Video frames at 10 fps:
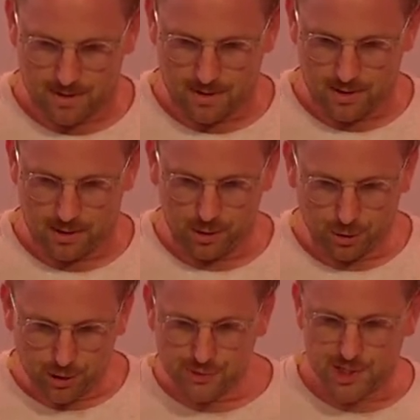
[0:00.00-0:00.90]

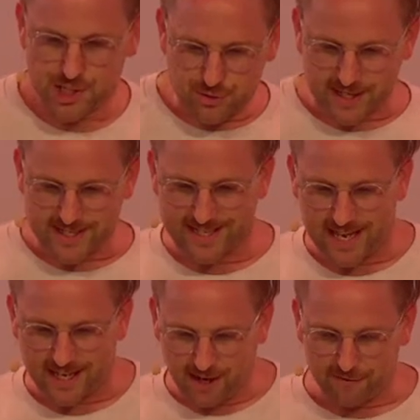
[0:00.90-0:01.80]
laws restrict and they
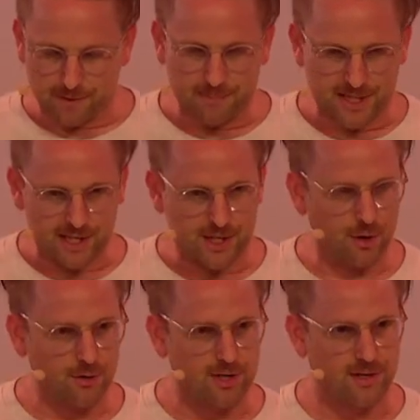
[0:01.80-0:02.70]
govern, but they
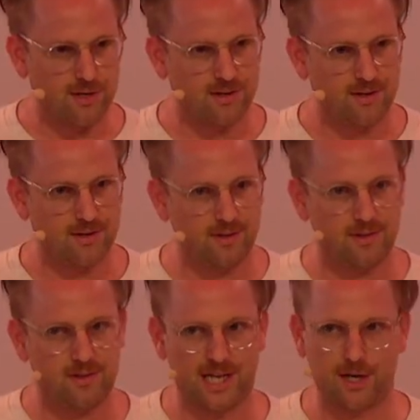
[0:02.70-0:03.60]
don't
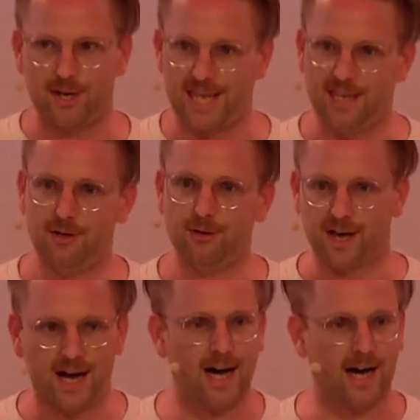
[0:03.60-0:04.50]
heal the
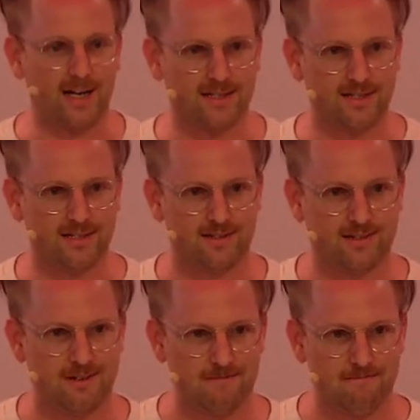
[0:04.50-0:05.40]
heart.
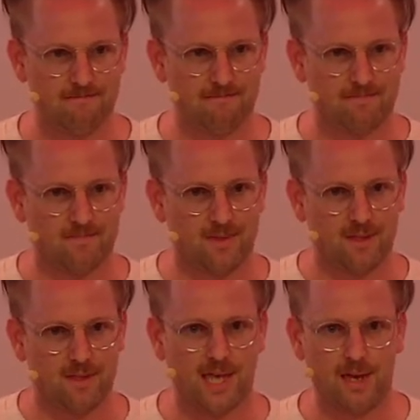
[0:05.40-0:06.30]

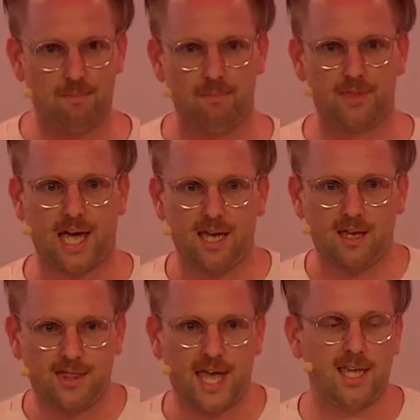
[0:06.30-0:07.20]
They
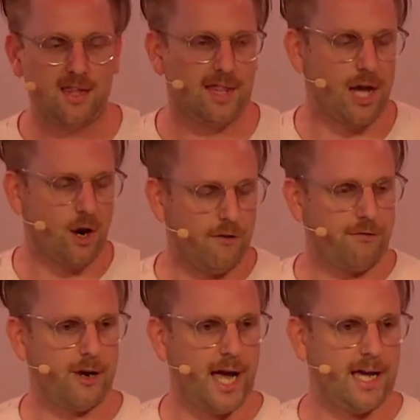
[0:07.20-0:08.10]

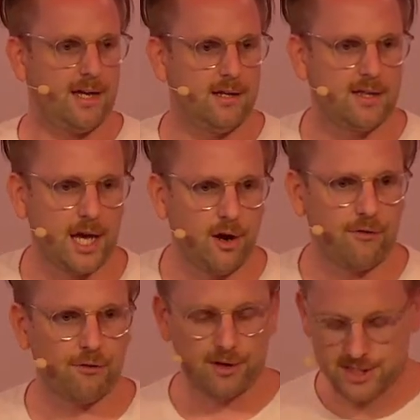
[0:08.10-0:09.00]
offer
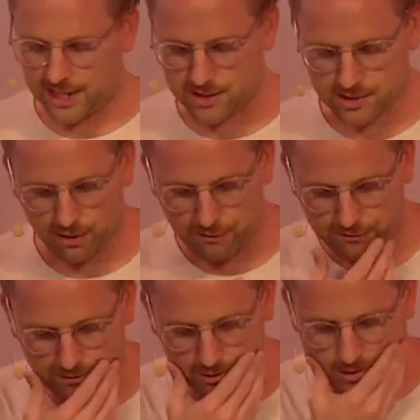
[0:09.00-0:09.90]
a sense
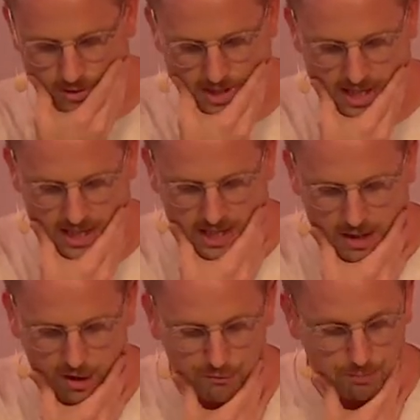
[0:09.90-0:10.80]
of
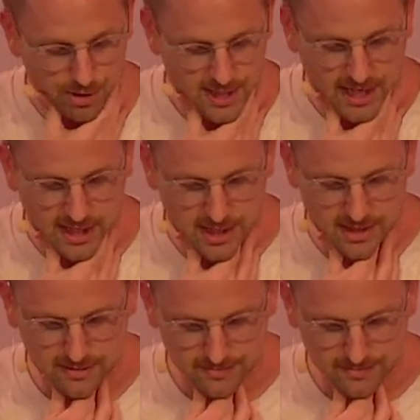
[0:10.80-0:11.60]
protection.